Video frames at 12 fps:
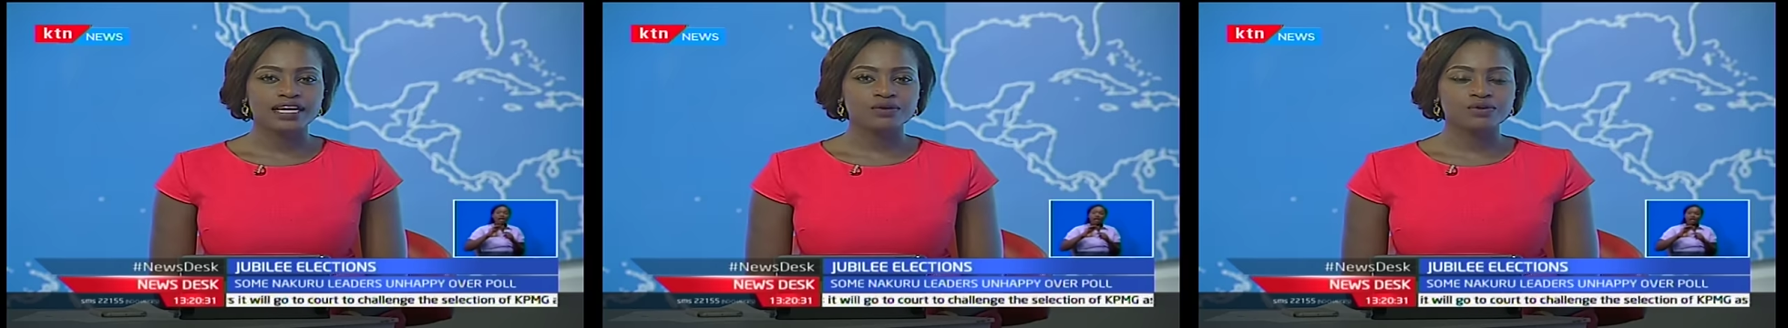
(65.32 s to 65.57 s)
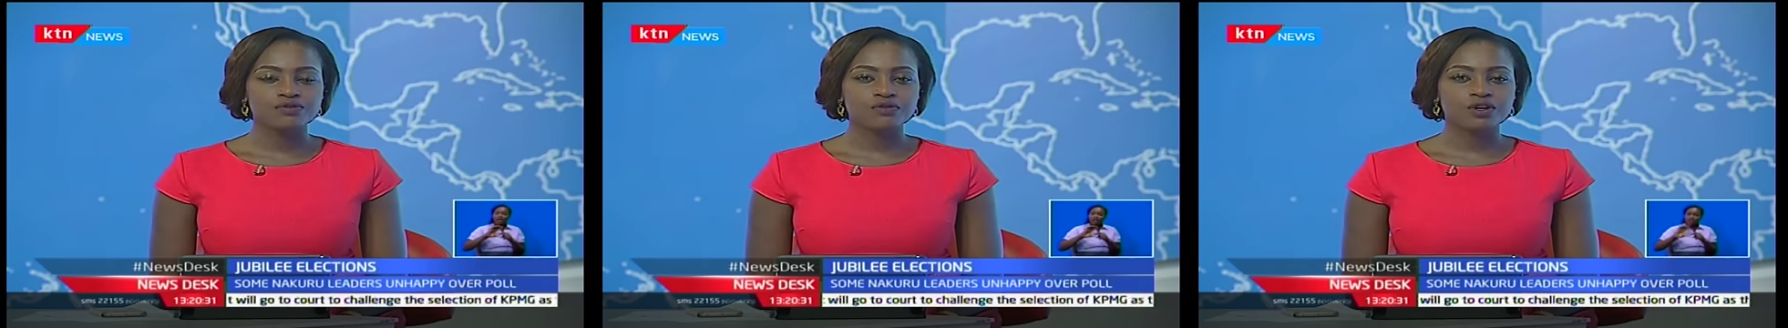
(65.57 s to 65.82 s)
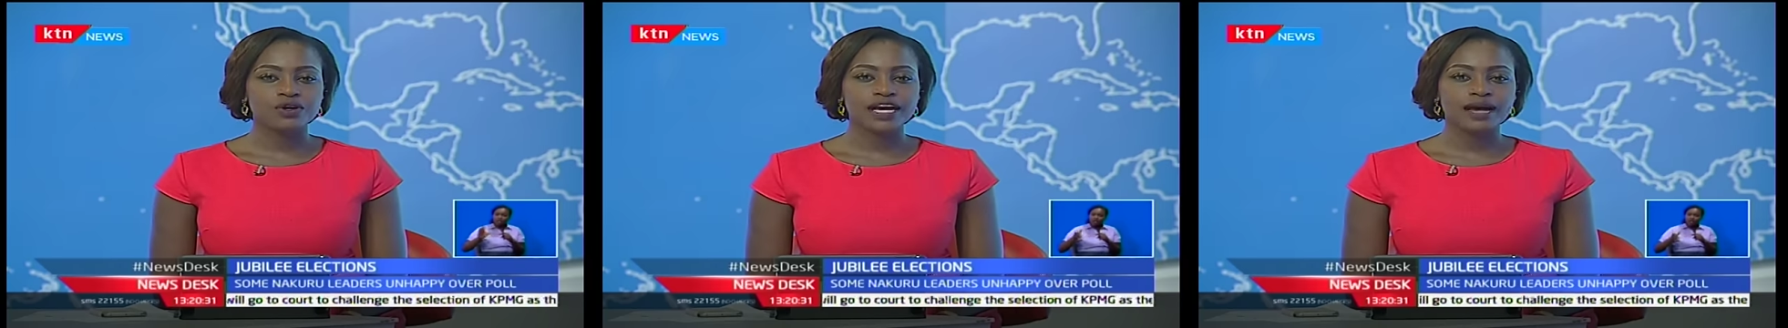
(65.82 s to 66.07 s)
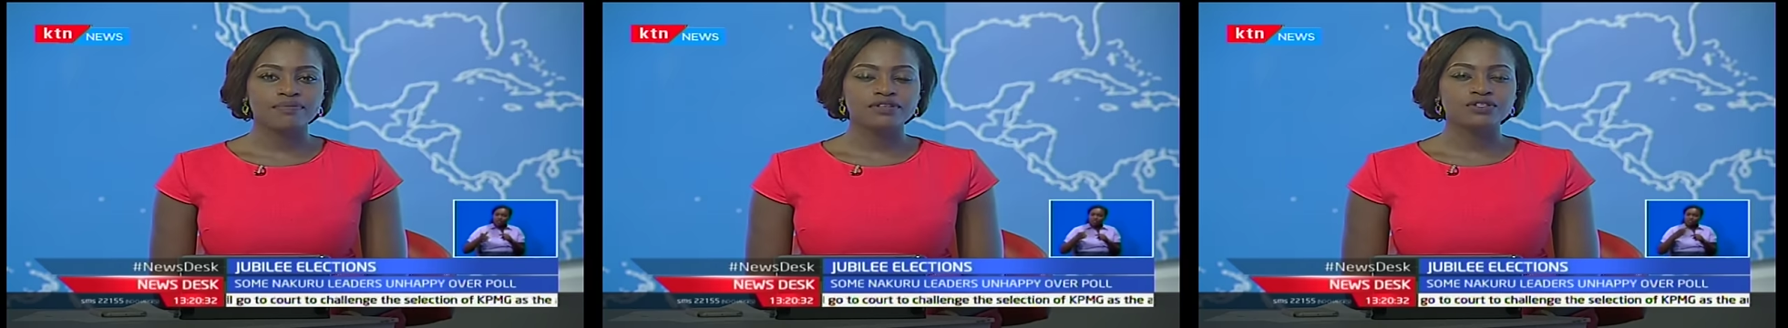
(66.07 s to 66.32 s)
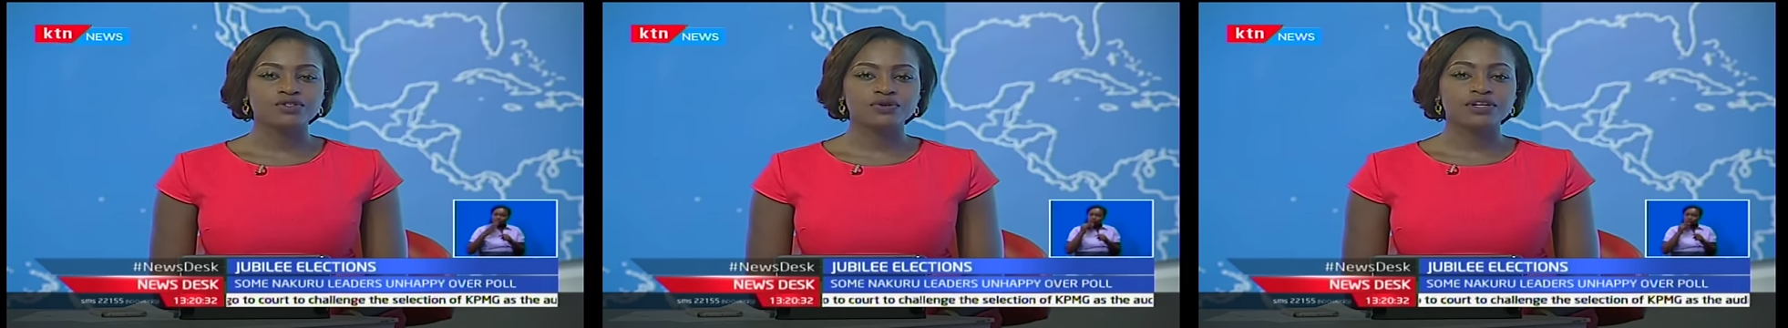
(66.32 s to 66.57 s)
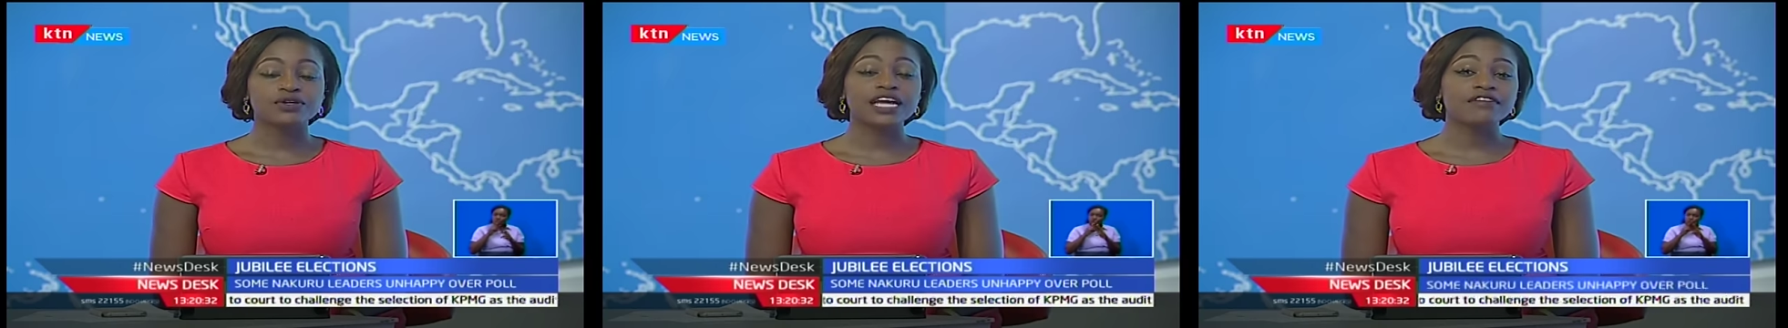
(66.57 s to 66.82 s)
who's following up this
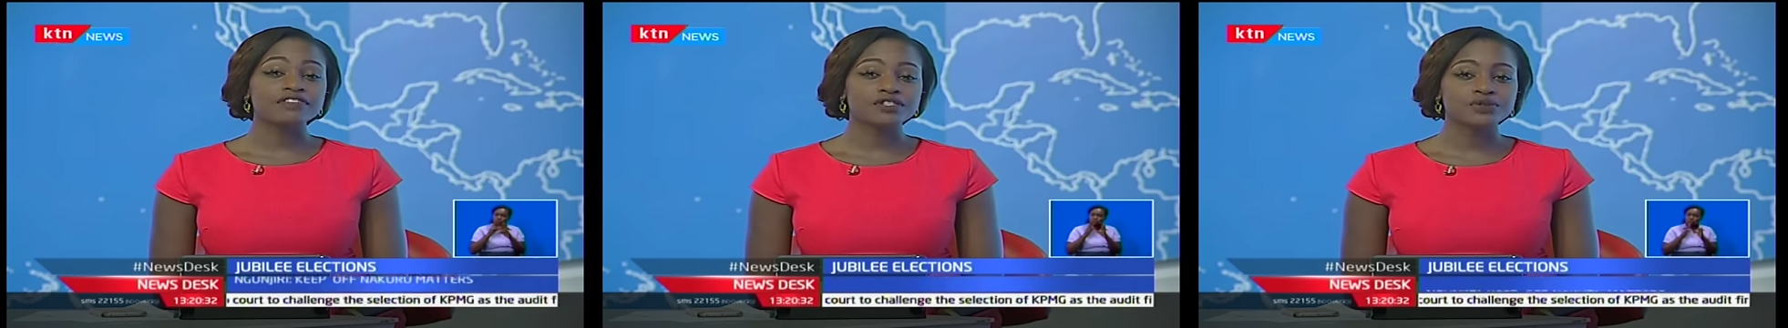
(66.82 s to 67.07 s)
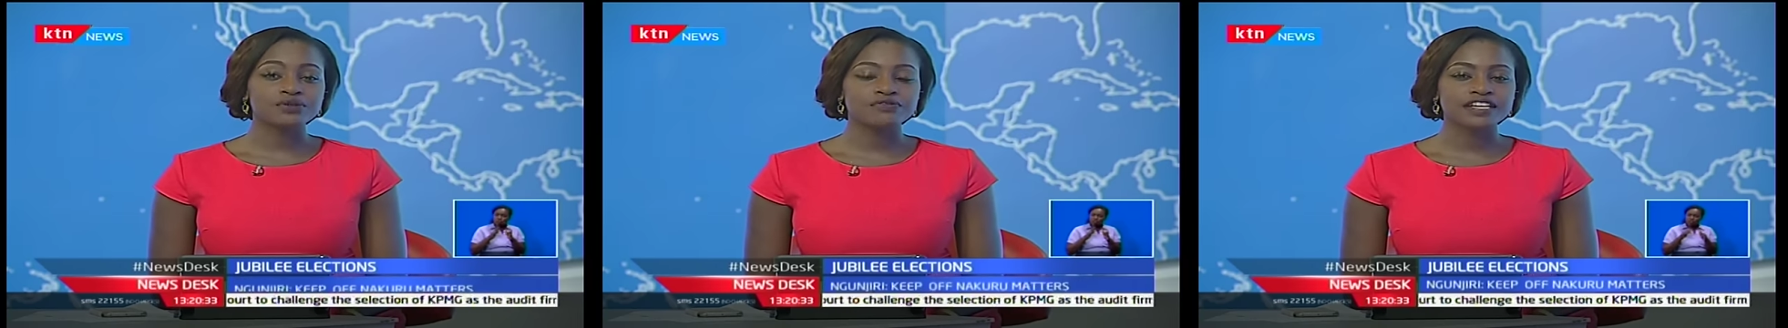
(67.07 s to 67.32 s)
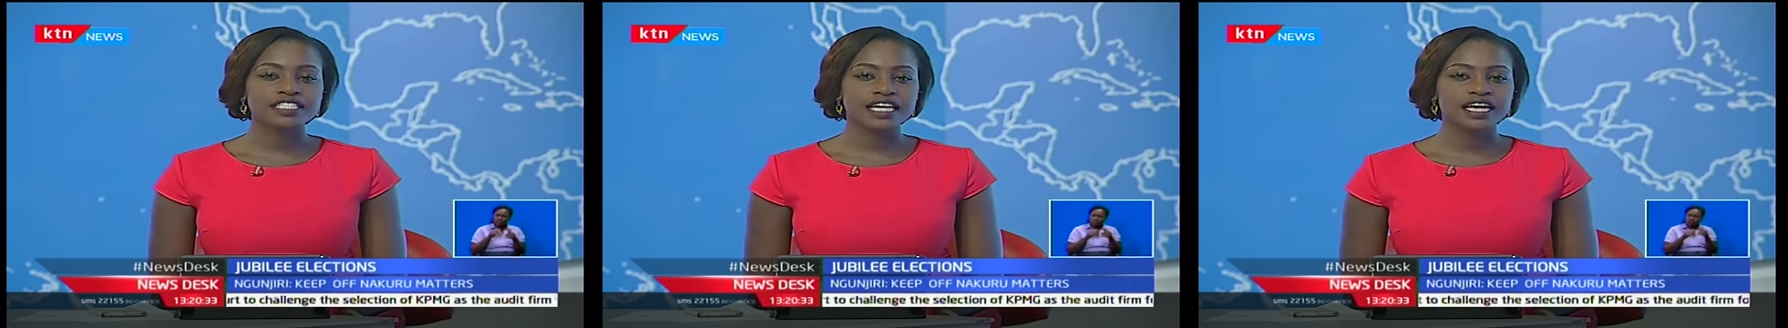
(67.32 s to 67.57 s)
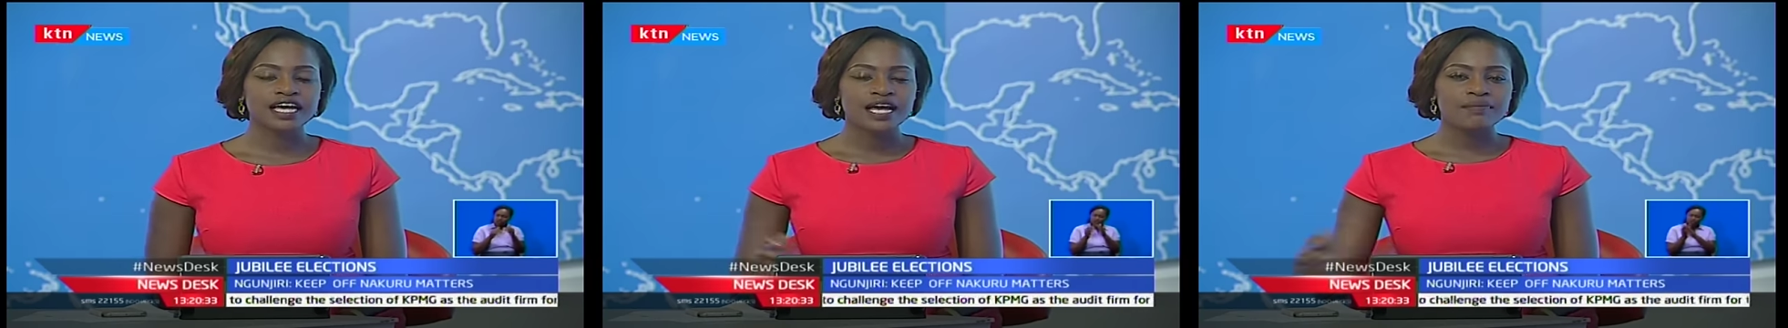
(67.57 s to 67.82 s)
story. Good afternoon, Victor.